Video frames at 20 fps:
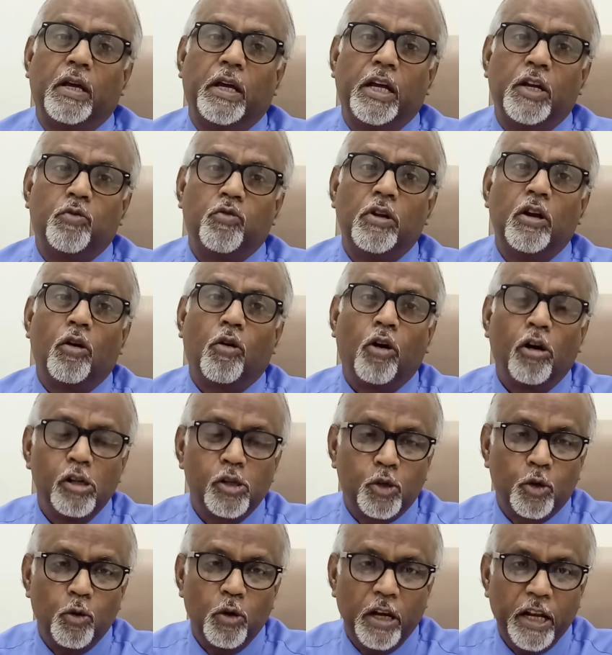It will
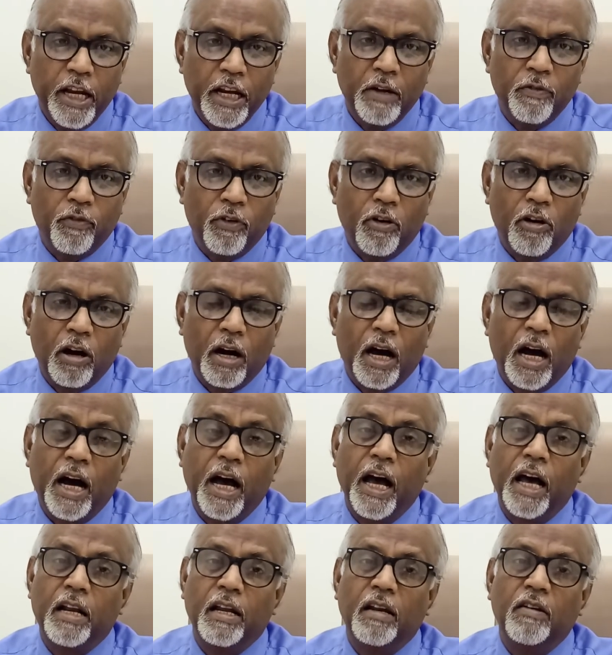also lead for
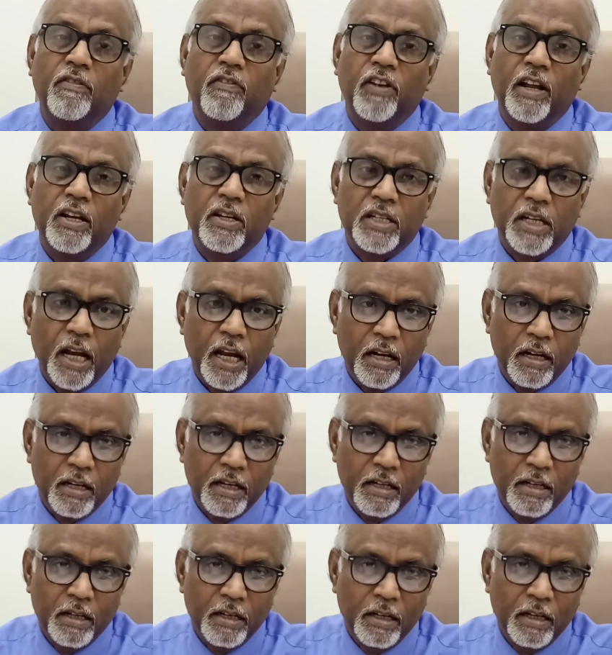higher
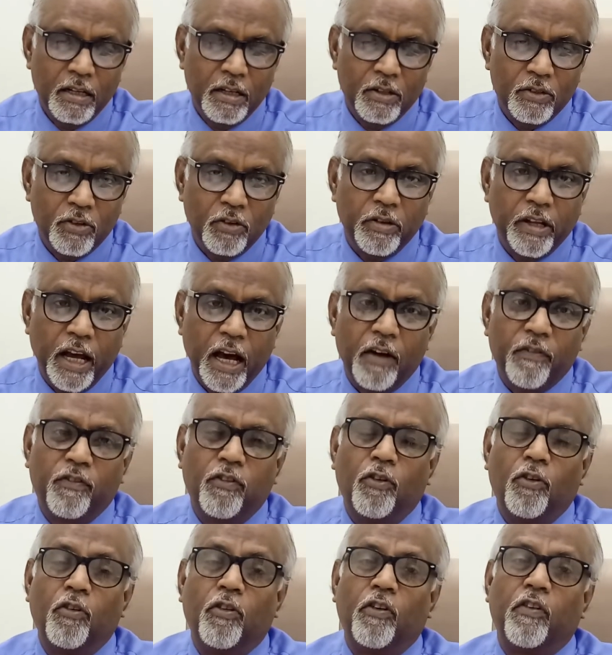inflation. So
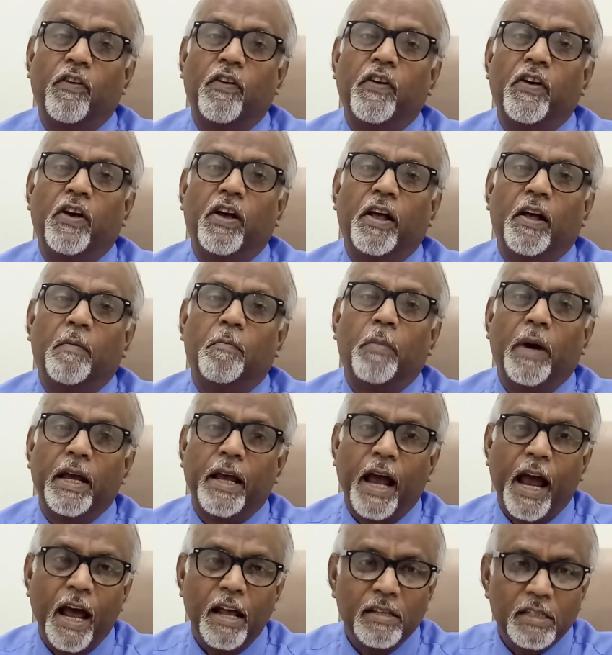therefore, my
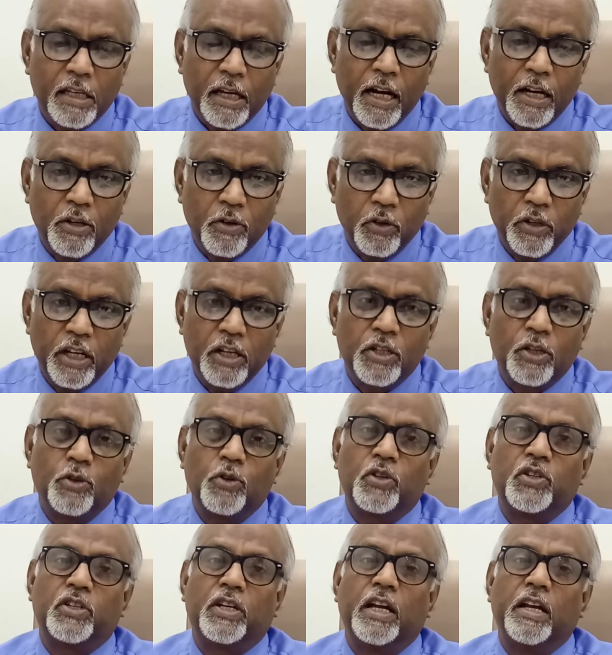answer to this
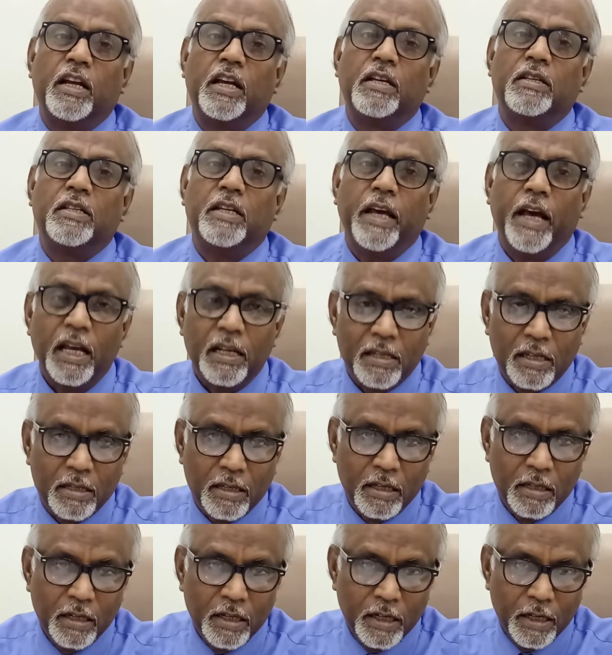question is
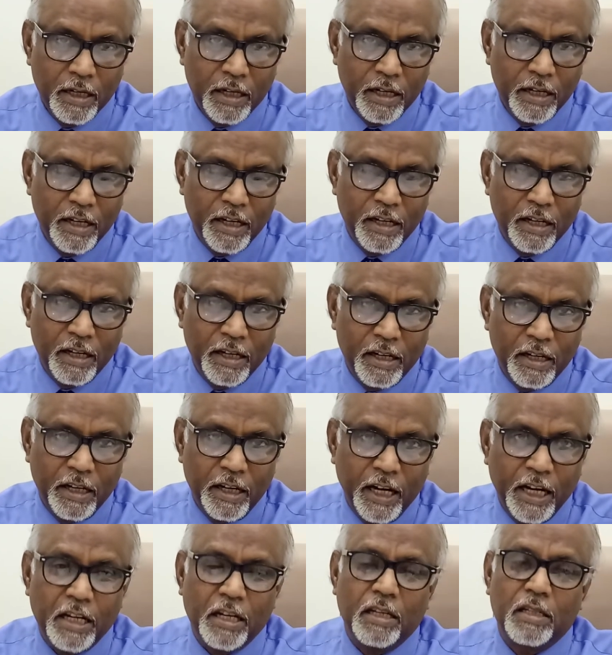yes,
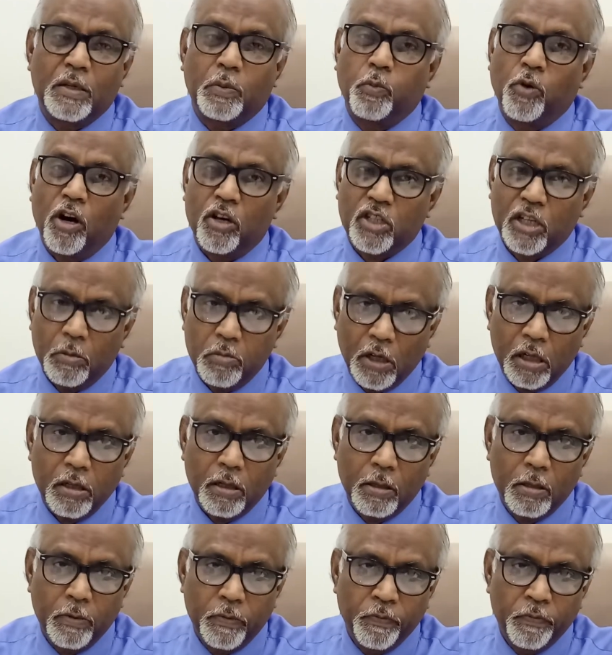it is
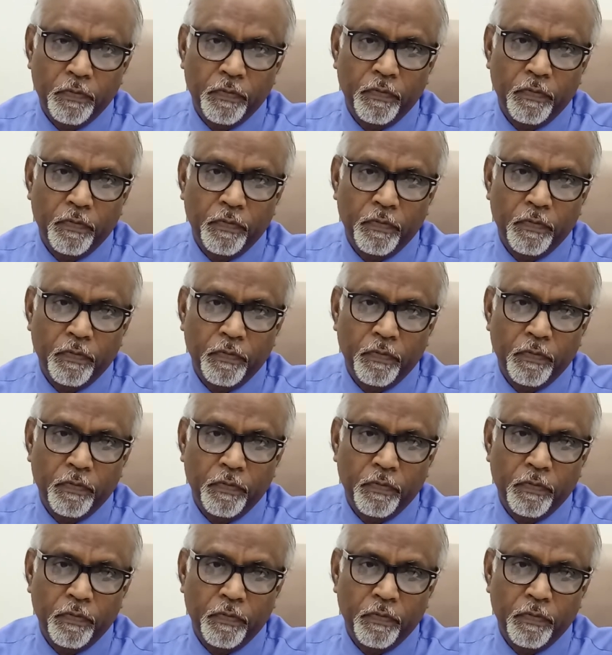possible,